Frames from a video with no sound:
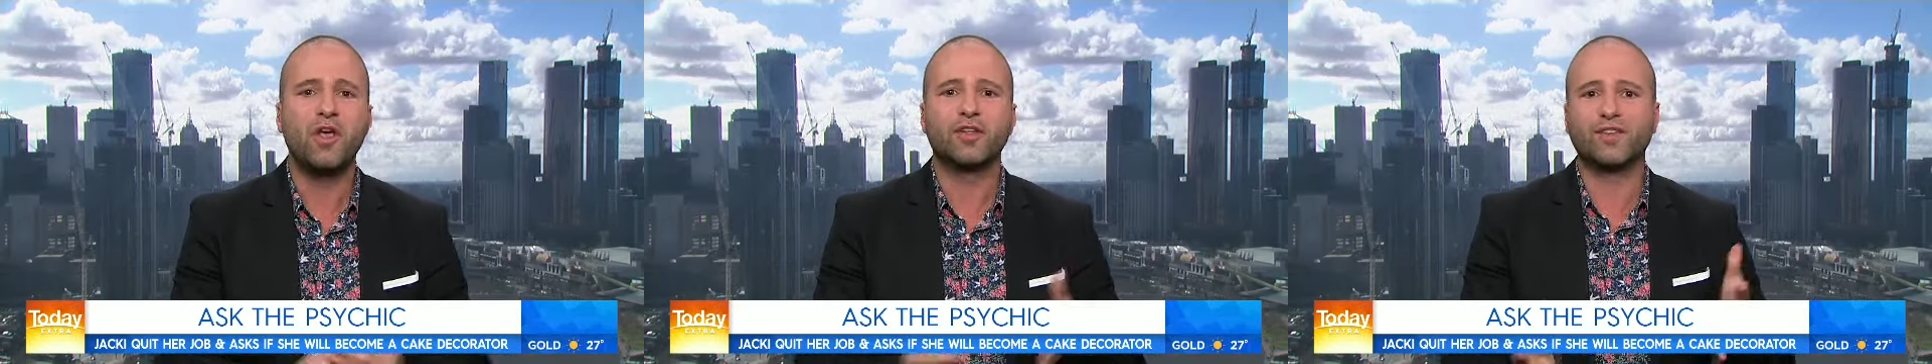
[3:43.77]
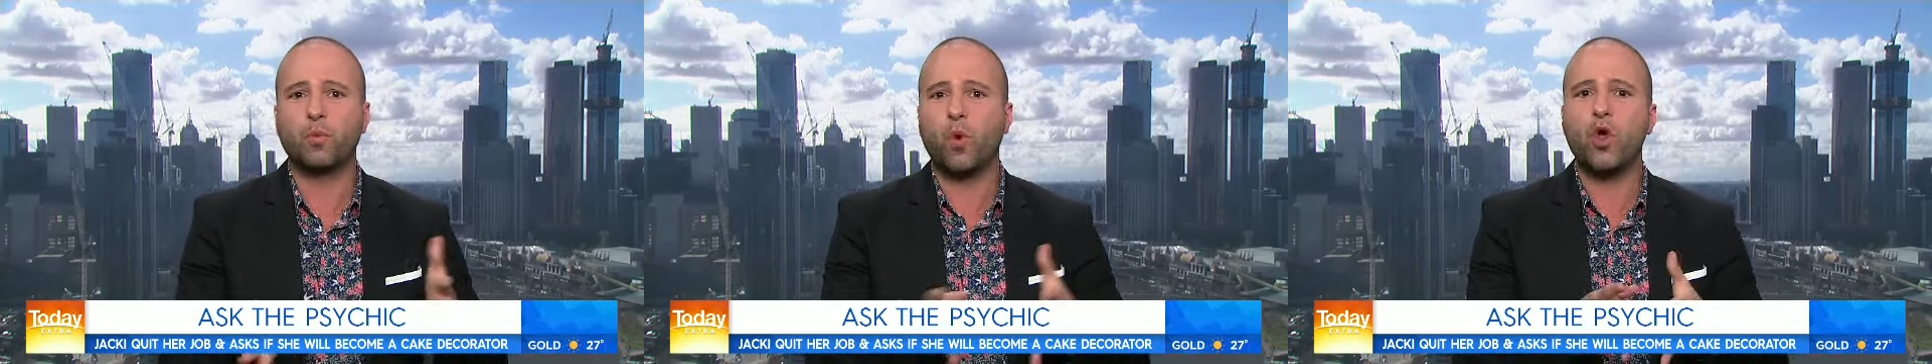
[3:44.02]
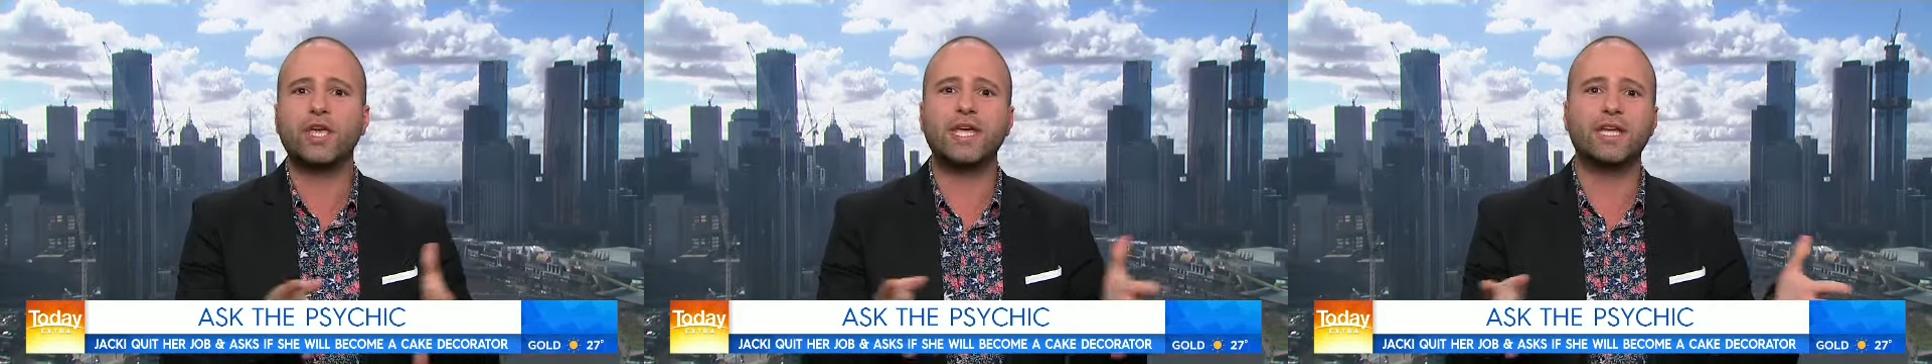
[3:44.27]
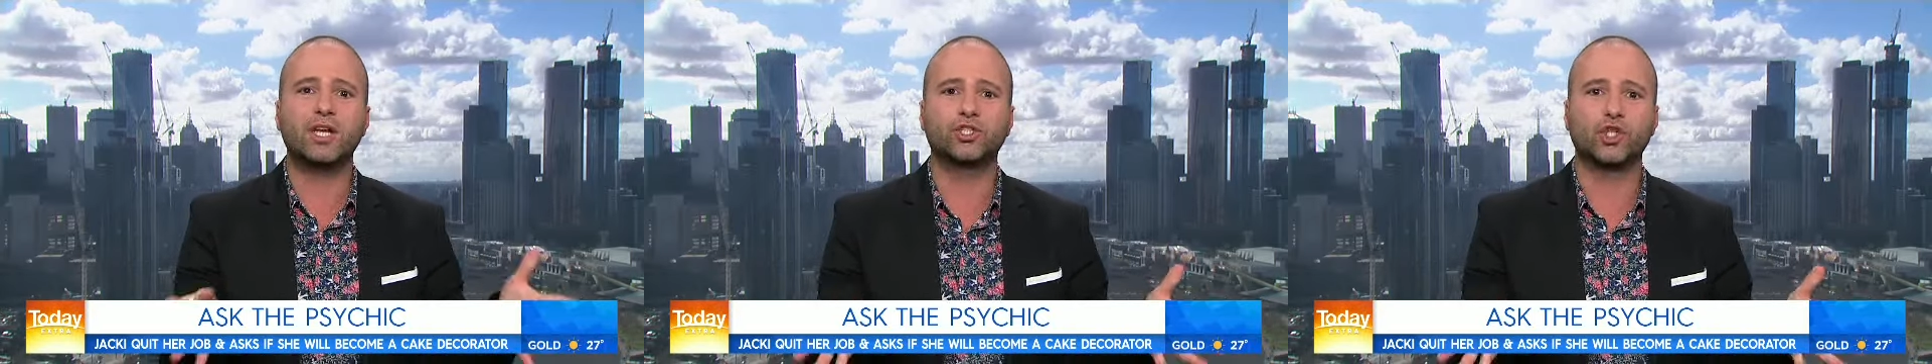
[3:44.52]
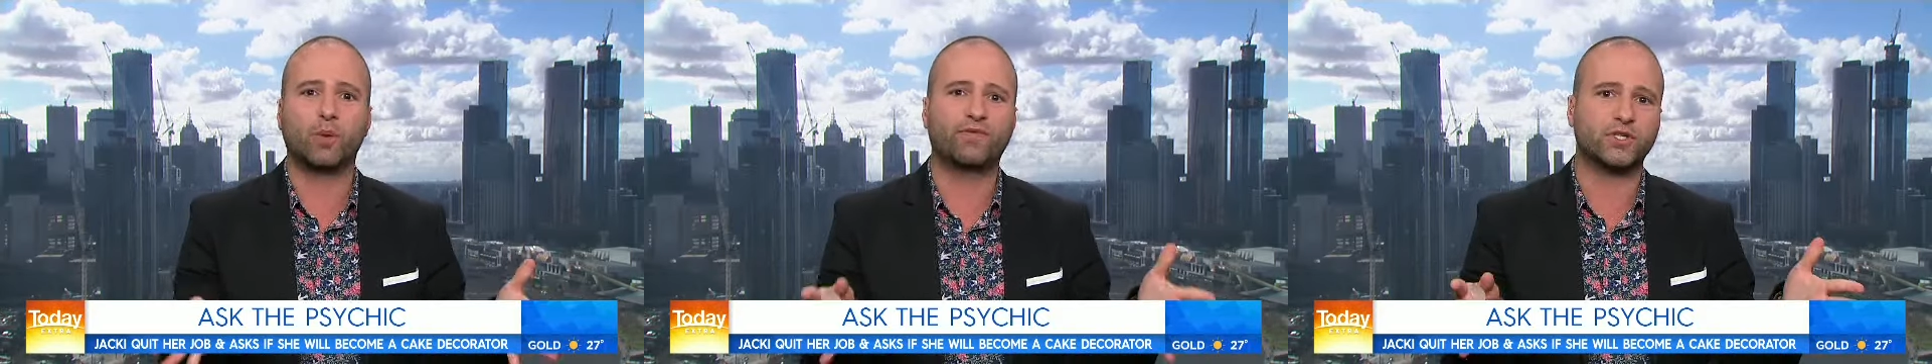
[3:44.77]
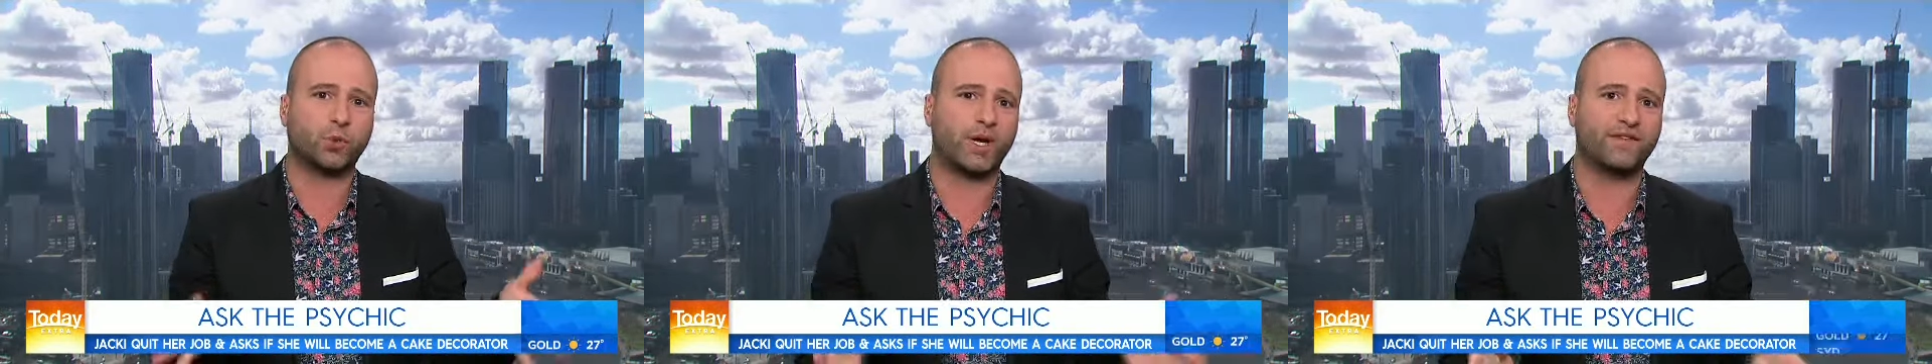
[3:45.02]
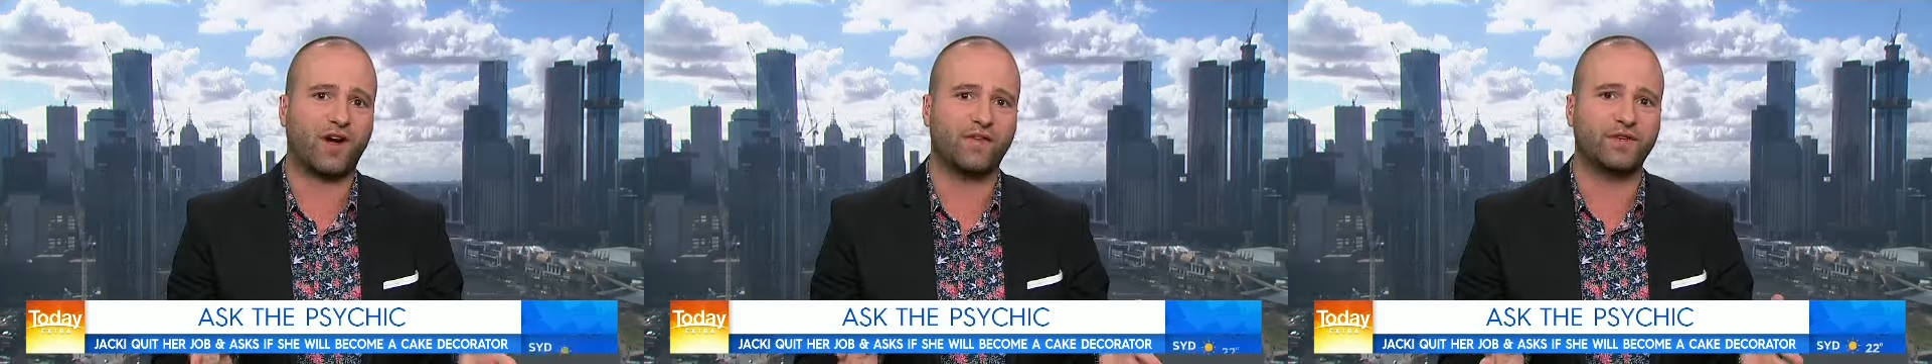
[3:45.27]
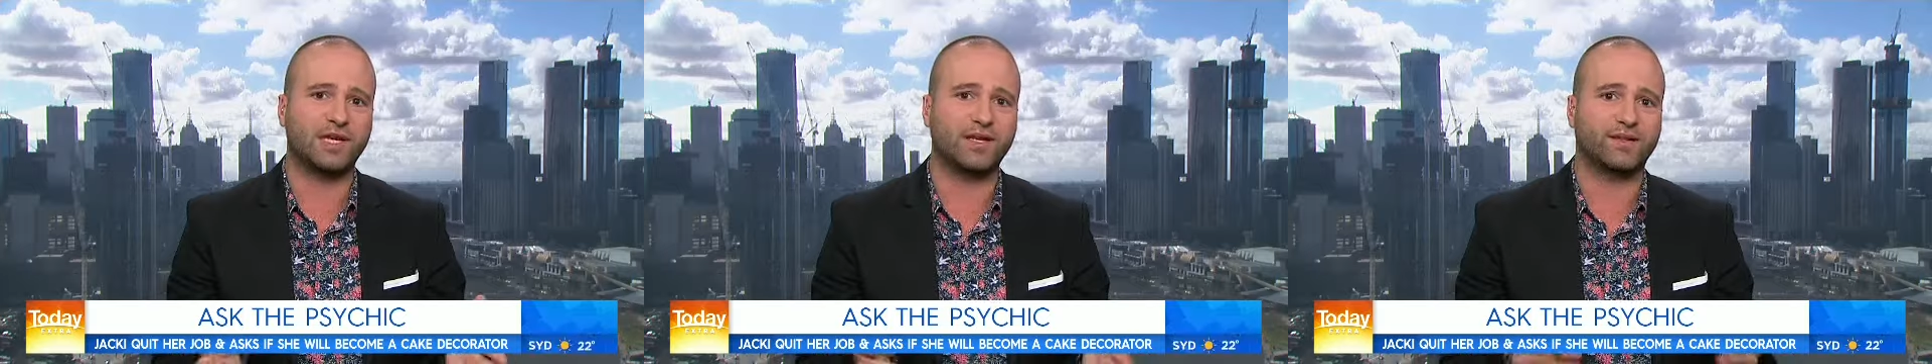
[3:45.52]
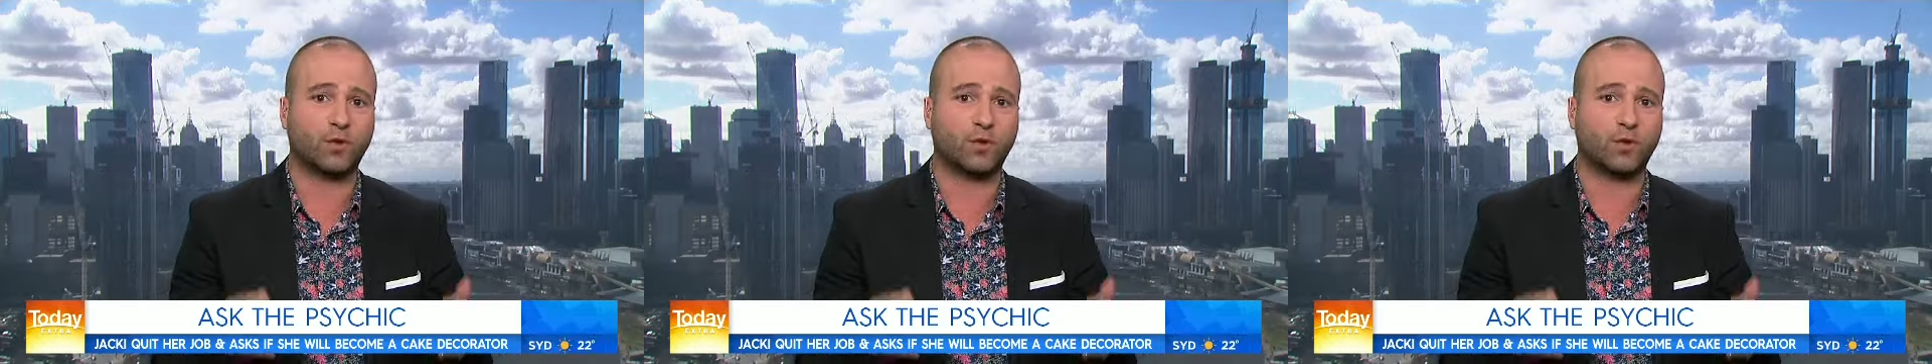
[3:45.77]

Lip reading: So working in a job for 25 years,